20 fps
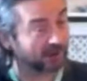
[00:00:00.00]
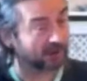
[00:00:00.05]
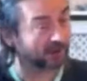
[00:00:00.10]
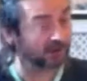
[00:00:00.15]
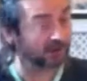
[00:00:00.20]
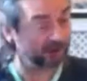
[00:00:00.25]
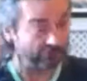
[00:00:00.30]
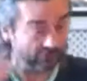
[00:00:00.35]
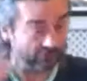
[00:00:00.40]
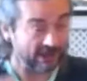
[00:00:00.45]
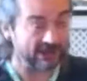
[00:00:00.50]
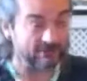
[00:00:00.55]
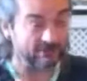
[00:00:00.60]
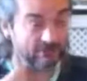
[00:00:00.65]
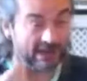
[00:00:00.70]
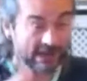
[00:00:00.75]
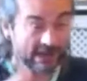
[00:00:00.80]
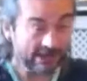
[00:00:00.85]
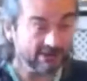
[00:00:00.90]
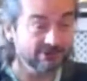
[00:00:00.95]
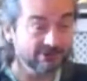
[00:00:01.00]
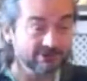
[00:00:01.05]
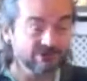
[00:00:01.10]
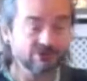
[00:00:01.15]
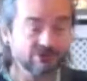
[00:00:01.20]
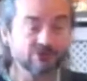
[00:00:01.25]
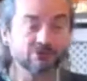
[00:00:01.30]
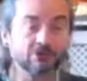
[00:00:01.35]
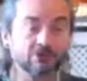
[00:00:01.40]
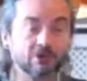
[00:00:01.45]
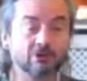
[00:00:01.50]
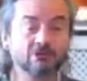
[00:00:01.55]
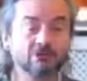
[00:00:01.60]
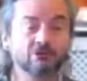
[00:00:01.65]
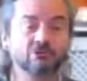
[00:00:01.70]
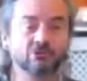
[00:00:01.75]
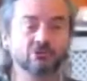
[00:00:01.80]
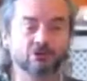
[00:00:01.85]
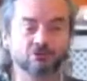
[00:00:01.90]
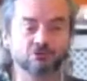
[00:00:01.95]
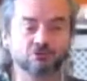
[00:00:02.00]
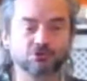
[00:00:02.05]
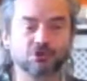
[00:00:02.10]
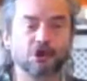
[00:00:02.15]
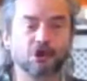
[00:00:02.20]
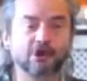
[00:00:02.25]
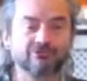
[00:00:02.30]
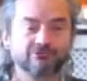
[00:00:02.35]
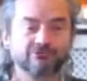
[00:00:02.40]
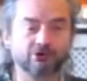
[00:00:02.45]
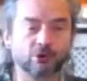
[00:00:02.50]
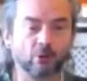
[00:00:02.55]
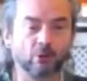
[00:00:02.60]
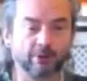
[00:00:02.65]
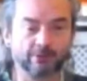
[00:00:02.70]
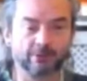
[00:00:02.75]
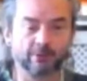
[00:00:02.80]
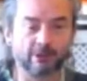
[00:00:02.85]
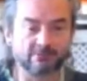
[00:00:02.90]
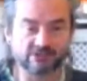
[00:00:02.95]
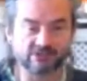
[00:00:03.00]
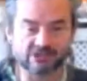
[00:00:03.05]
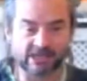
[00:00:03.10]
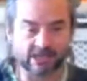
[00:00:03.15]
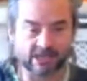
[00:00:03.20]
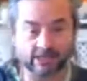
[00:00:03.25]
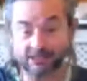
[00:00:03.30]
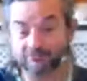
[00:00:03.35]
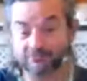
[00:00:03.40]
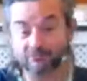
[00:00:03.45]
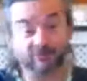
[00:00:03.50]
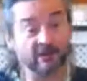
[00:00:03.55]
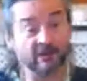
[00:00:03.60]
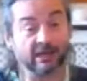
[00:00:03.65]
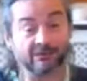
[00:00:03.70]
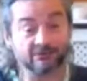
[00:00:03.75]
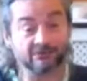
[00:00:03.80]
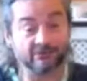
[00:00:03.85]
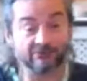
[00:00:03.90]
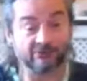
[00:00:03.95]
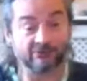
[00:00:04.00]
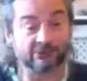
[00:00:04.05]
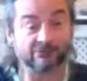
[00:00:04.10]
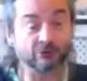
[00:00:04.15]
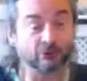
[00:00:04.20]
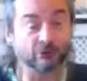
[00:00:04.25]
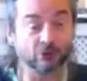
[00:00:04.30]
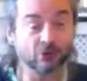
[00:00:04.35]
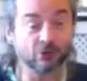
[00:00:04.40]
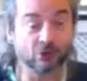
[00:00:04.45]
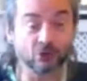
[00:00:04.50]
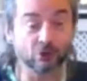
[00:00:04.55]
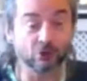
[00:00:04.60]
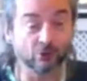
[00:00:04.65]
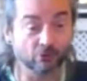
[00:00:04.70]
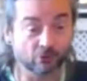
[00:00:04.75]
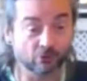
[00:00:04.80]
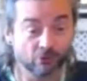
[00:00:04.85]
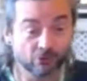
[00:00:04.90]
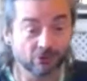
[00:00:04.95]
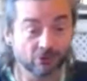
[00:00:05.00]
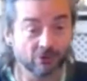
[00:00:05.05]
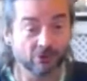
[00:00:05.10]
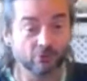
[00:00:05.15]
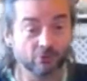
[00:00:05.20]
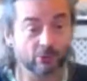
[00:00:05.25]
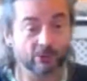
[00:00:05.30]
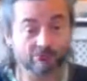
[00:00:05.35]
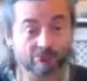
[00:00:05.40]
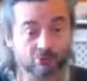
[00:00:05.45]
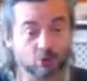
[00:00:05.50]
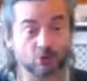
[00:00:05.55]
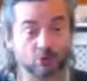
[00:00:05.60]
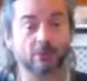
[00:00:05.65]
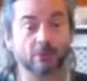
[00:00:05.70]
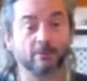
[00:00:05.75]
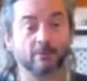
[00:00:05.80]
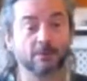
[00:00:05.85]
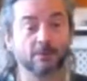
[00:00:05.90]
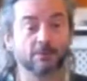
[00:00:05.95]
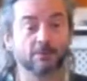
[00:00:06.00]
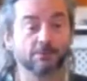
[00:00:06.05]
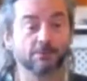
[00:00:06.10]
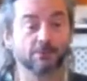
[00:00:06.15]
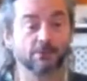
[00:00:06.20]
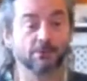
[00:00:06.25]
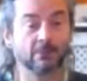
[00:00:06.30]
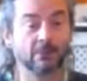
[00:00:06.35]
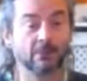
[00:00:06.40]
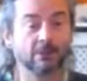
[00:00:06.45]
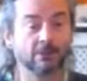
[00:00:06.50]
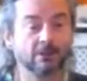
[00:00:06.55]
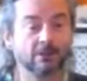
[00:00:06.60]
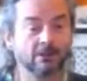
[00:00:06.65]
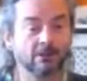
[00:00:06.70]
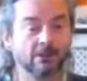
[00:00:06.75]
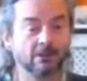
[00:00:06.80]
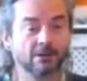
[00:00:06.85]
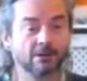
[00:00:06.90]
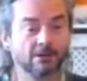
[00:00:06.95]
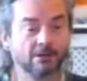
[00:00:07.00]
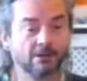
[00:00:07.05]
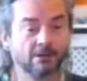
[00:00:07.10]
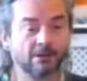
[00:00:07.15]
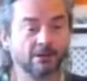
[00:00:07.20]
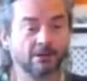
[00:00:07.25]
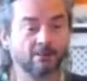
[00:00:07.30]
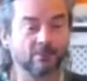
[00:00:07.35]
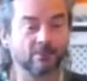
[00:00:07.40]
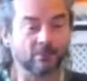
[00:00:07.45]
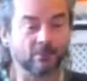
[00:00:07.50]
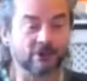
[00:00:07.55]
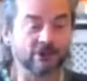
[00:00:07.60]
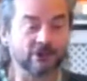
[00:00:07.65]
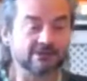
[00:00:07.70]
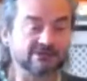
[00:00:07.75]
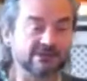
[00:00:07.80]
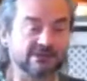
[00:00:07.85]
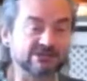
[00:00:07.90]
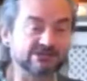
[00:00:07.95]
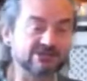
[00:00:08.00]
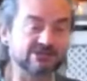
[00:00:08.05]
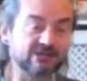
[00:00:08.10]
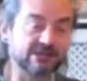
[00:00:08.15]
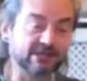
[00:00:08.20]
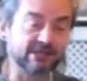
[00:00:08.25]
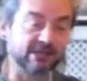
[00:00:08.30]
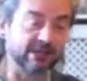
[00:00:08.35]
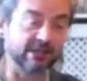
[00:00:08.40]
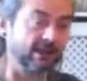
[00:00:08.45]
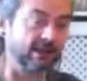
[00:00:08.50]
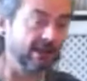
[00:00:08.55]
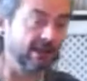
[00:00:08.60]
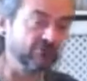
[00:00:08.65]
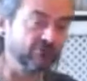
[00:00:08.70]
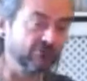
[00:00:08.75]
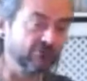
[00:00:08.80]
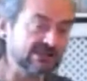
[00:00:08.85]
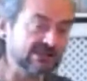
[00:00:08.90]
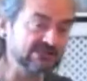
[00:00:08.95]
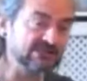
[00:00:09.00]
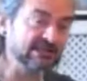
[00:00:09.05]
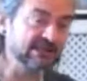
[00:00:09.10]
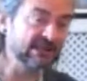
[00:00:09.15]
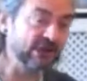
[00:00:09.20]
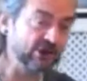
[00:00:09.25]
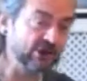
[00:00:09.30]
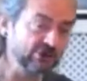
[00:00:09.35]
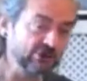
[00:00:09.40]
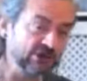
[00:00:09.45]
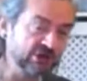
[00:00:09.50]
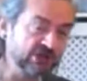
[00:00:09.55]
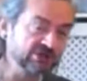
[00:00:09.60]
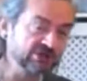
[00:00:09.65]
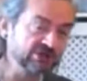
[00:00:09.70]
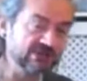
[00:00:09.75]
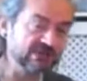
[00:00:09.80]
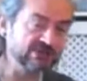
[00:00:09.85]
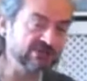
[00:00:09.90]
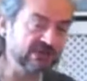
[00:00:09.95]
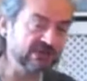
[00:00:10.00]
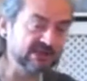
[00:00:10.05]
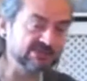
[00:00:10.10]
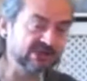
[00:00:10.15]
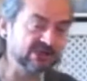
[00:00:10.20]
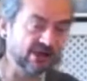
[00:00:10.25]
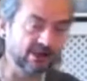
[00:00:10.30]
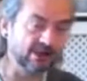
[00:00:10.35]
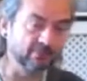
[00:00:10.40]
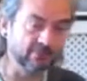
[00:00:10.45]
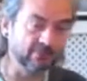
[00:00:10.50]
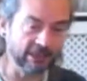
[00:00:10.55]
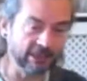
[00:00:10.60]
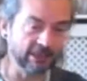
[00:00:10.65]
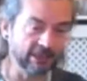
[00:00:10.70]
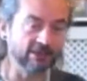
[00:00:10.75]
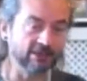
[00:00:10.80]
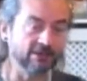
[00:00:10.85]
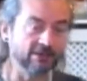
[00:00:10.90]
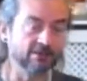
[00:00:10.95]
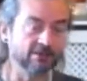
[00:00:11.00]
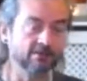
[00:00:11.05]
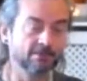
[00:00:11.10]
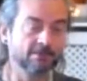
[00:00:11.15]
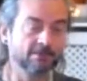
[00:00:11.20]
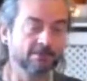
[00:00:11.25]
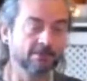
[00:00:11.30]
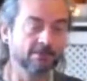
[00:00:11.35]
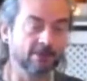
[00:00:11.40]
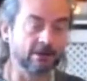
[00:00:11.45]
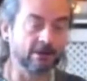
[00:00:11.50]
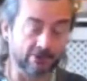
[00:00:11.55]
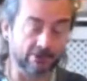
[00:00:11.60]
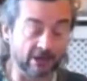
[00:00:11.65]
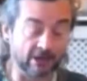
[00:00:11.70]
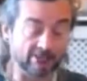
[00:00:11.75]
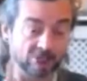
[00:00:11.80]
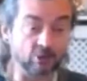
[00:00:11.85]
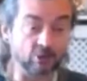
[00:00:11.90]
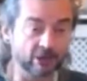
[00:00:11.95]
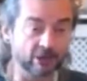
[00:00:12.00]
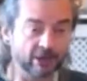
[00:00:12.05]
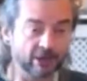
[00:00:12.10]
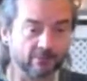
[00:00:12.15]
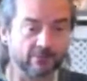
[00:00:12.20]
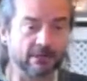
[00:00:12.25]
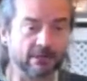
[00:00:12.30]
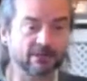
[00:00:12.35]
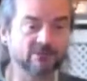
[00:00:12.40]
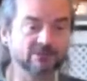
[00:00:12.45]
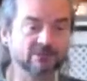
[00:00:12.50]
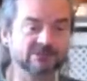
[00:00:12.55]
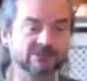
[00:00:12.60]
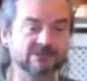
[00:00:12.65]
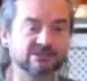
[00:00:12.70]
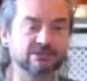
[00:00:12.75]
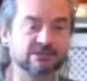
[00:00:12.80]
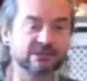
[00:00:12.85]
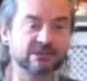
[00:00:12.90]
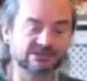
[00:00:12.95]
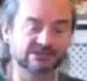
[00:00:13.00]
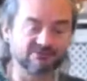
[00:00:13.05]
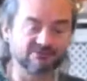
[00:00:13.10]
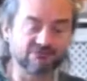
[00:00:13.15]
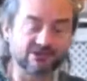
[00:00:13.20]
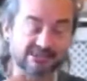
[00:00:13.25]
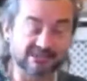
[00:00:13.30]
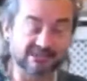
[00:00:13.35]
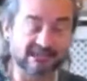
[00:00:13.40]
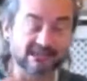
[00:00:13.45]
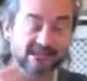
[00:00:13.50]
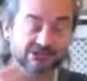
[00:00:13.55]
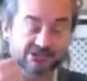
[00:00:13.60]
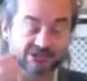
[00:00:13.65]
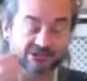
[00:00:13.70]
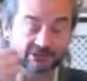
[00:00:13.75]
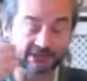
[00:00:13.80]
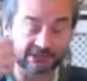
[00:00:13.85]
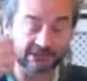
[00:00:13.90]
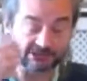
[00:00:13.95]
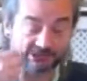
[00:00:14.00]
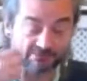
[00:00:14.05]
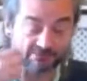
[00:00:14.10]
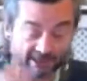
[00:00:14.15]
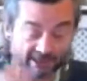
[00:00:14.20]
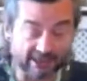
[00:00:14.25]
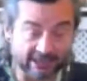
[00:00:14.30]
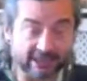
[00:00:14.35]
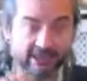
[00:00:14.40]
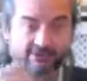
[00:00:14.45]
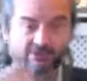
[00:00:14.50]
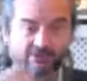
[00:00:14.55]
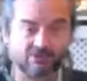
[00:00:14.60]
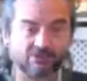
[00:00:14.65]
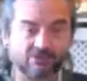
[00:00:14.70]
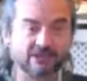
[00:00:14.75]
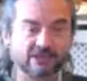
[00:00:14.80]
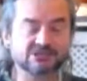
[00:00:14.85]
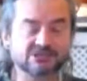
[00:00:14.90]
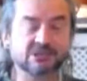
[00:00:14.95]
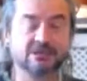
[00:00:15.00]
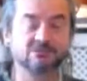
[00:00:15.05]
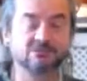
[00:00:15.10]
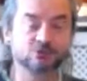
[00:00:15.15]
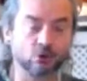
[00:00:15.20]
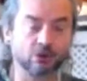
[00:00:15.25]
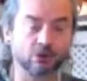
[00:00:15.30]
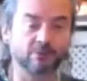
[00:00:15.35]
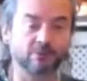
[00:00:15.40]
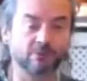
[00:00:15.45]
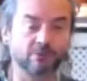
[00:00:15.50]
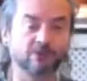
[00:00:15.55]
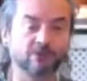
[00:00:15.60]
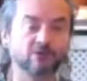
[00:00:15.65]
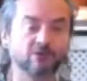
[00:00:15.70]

recommend that you try following what I'm saying, even, even if you haven't got a clue what I'm talking about, um, because it's the investigation into these things that I mean that, that I'm talking about. It's, a, it's investigation into the meaning of the things that I'm talking about